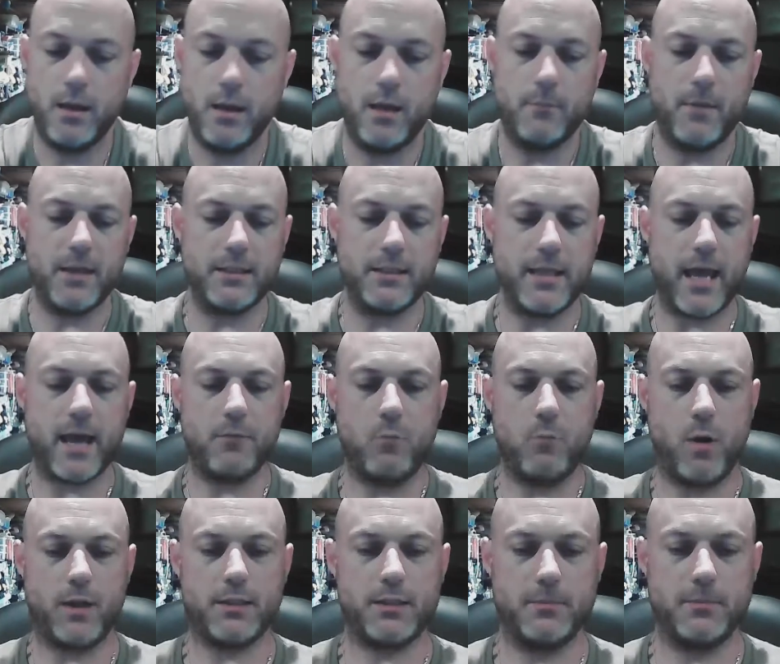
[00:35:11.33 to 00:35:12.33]
My dad
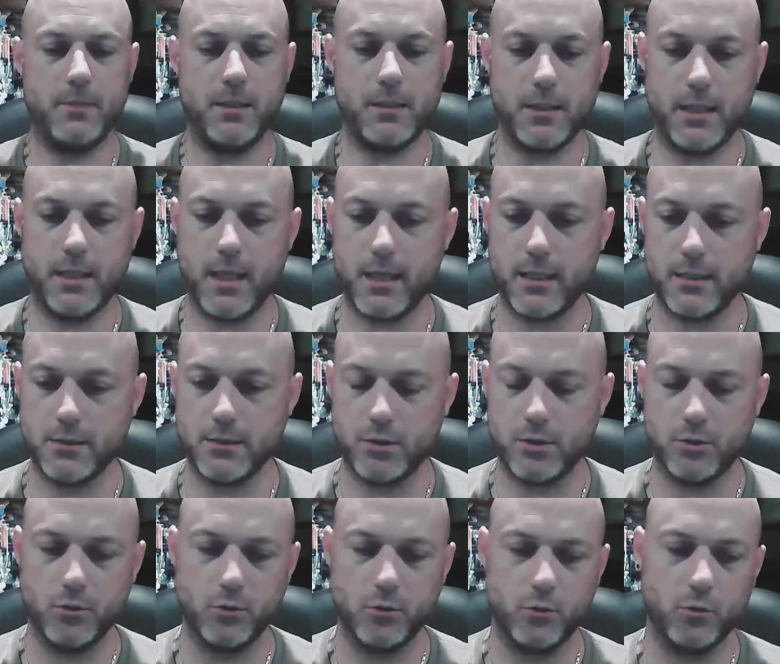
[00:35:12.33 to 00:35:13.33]
wants me to get
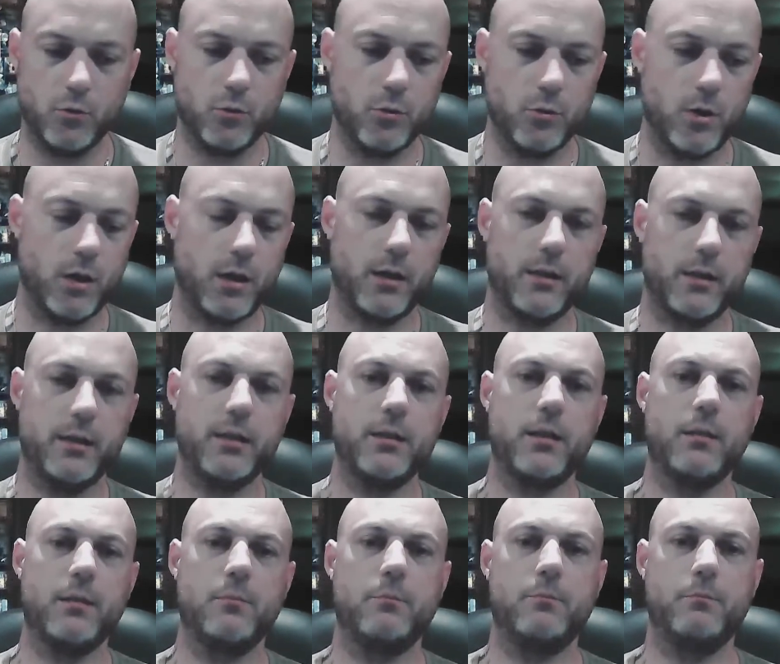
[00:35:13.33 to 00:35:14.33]
into. He
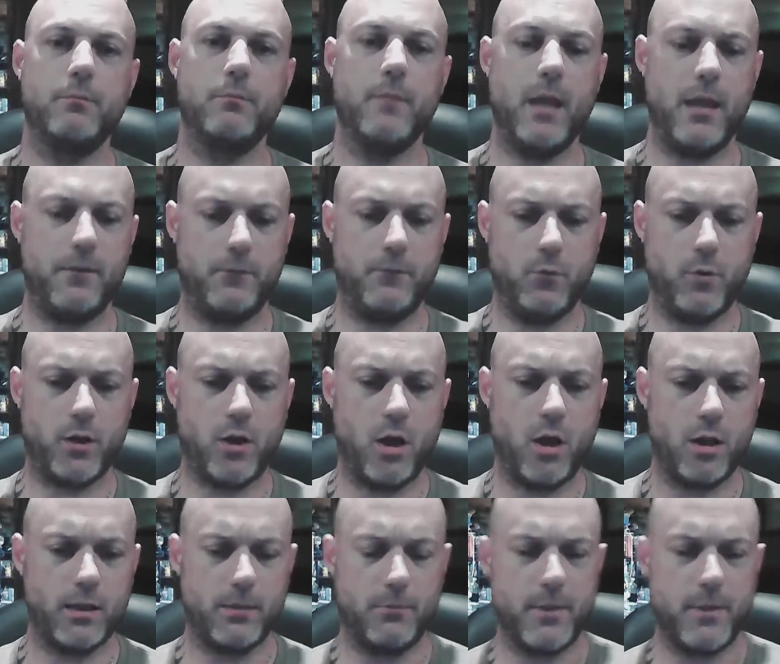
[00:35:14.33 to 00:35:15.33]
can, if you want to call
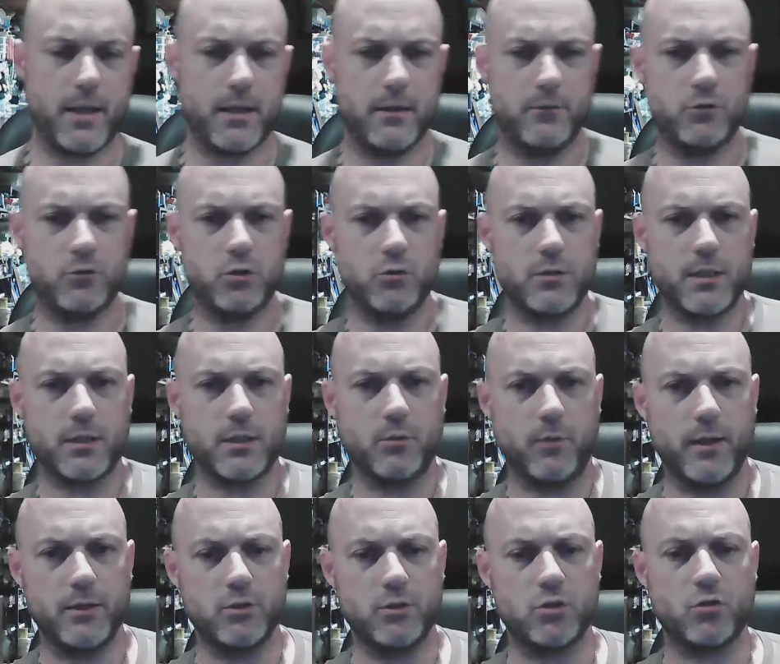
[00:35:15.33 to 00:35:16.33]
it competitive shoots at the
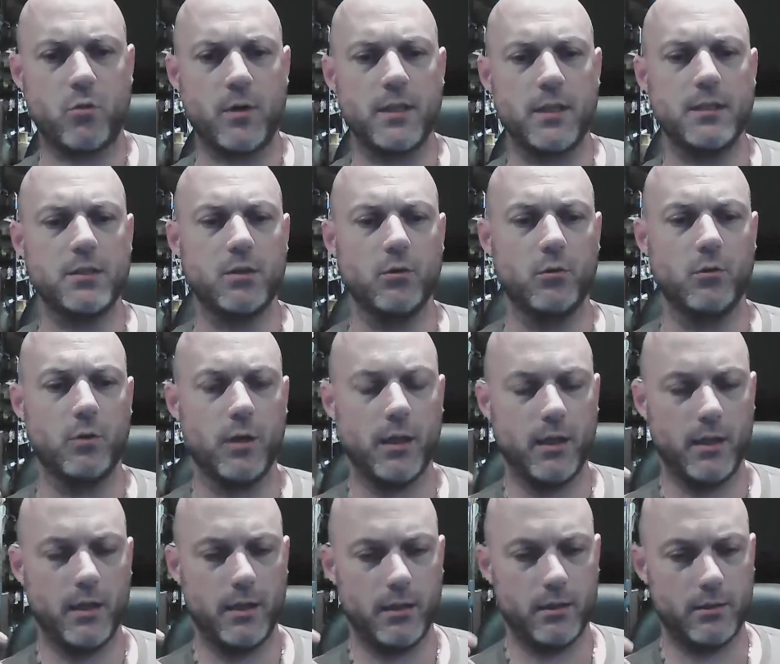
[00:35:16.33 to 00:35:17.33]
range, 22.
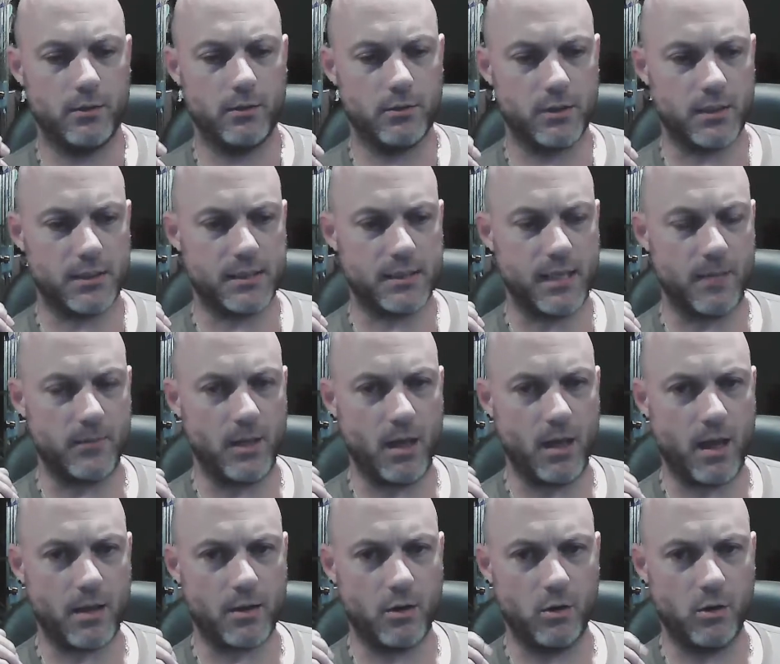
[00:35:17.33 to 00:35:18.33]
There's a
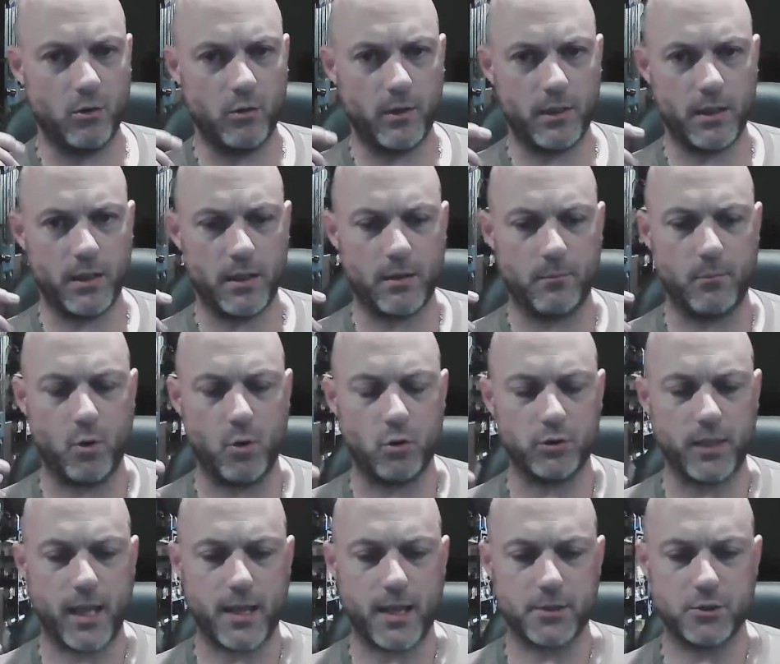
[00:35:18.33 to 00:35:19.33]
semi-auto and then a
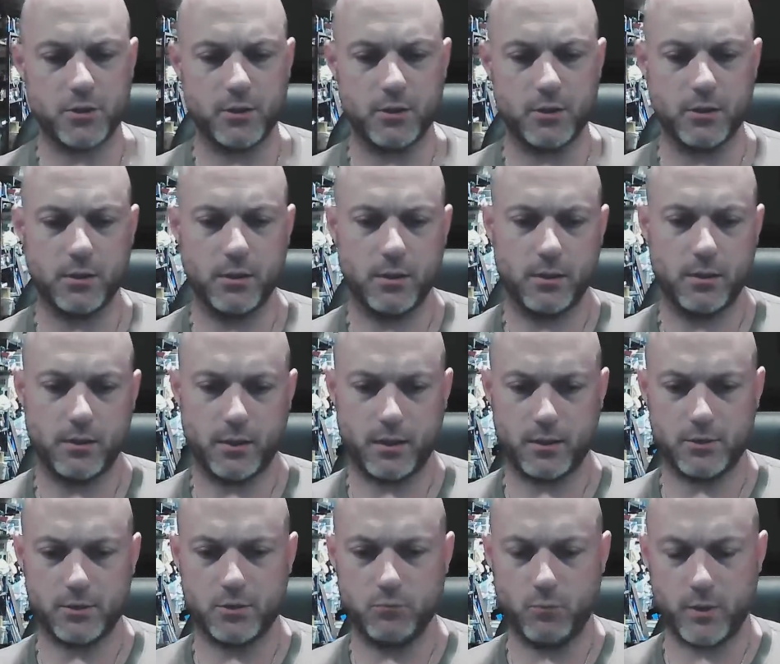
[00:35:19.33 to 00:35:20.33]
bolt action
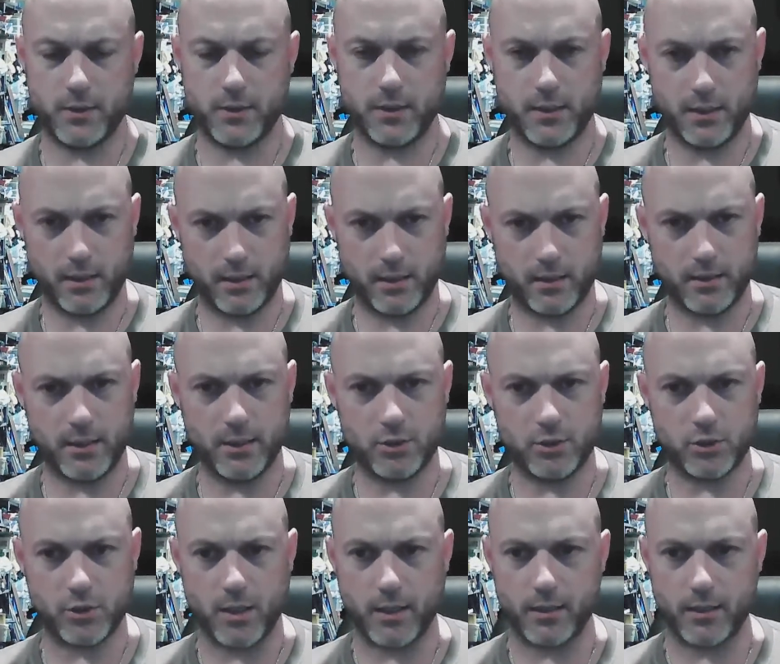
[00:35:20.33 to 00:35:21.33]
on one on
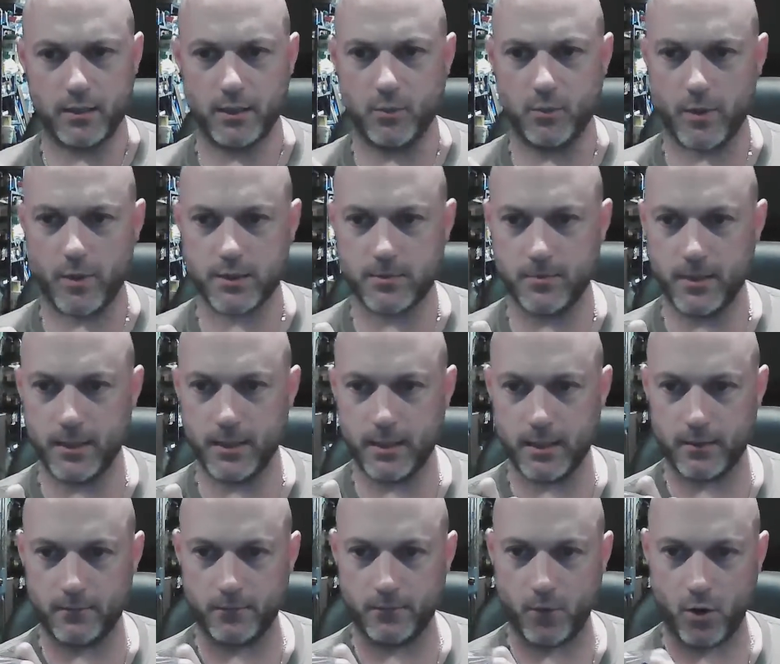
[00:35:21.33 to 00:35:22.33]
each night. And he wants me to get
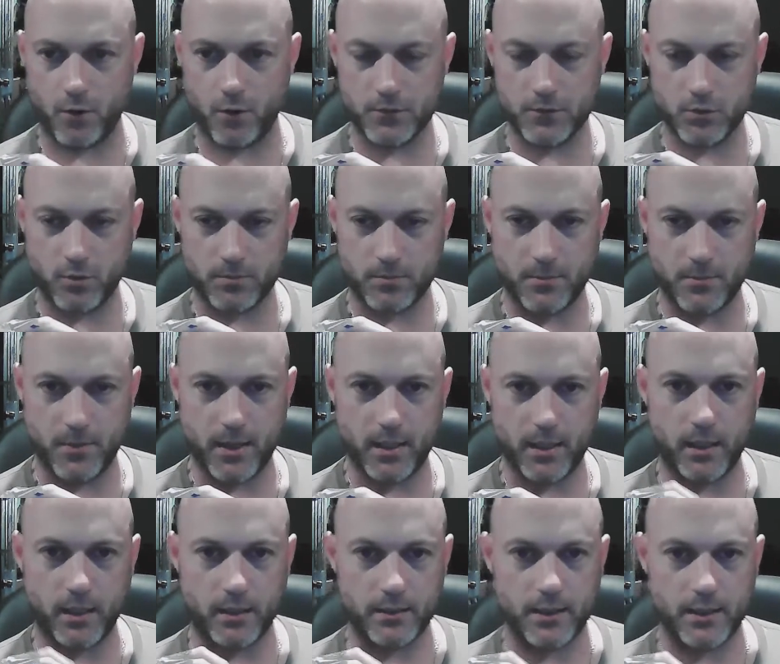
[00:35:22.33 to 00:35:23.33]
involved, so I'm
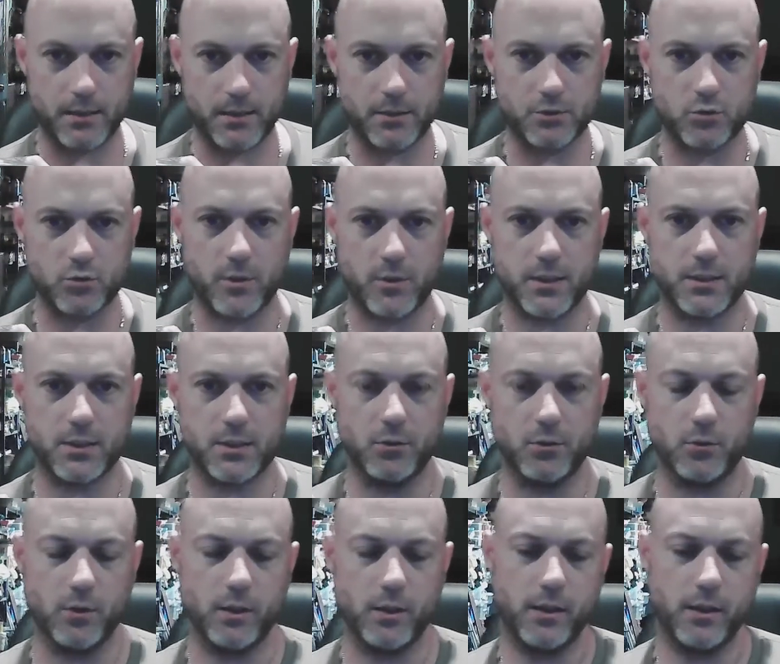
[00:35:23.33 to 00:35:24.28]
debating on getting a 22.